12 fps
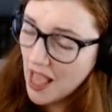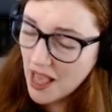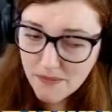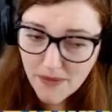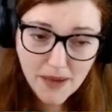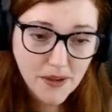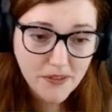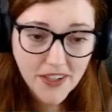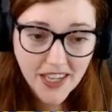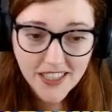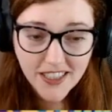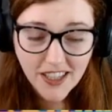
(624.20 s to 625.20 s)
Maybe if you
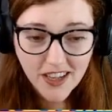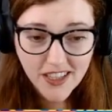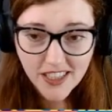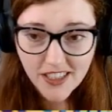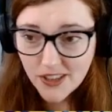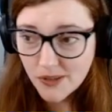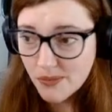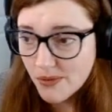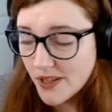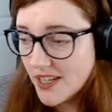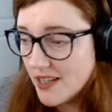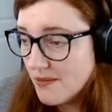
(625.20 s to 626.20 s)
get Scientist
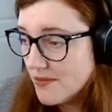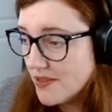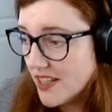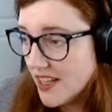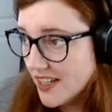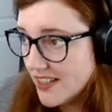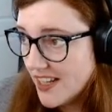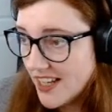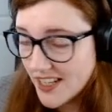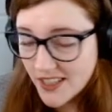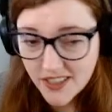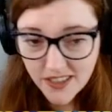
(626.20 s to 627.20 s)
Supremes and
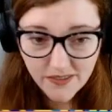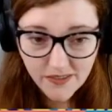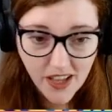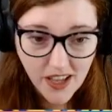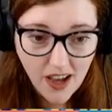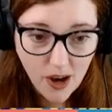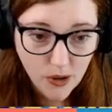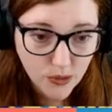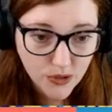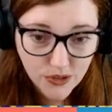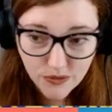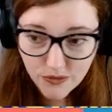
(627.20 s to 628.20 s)
his
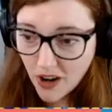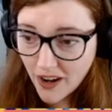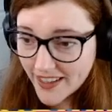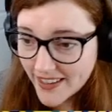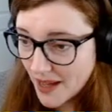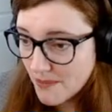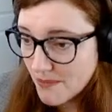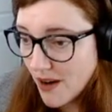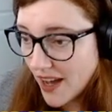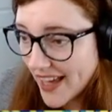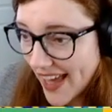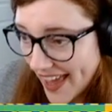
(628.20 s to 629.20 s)
ults right, that
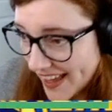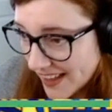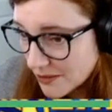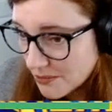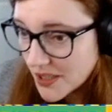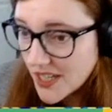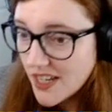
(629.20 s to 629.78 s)
might help.